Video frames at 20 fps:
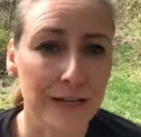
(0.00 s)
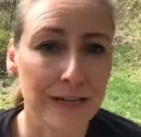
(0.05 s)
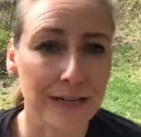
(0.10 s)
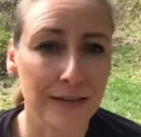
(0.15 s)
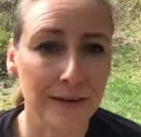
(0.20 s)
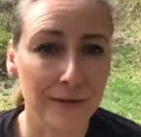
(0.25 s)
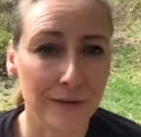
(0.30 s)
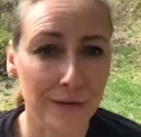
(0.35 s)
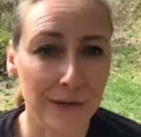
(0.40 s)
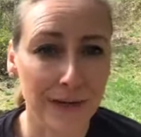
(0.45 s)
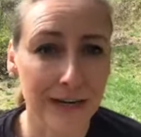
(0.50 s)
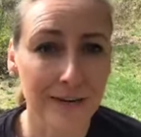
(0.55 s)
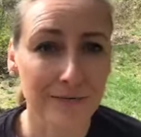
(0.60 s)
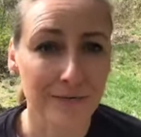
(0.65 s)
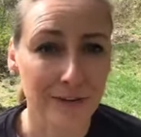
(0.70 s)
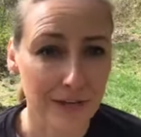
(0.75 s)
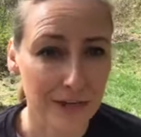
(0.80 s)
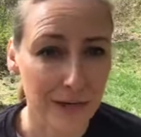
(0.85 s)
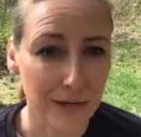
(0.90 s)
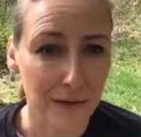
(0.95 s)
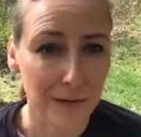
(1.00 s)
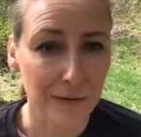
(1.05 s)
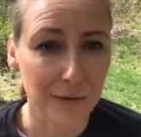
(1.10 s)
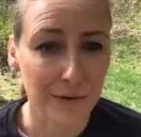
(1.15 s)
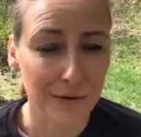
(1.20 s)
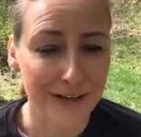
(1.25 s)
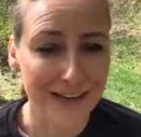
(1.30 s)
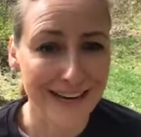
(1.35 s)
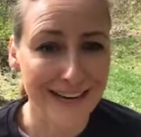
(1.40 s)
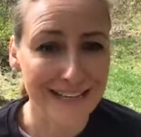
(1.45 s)
e-learning video
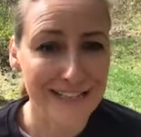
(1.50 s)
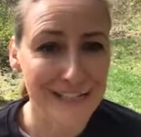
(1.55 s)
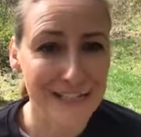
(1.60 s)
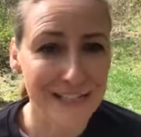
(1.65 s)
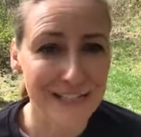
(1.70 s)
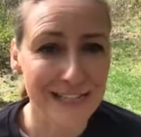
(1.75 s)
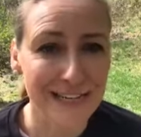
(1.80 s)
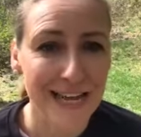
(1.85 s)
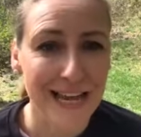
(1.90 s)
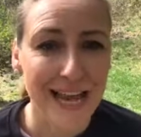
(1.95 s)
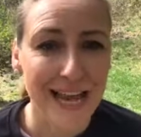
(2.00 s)
creation,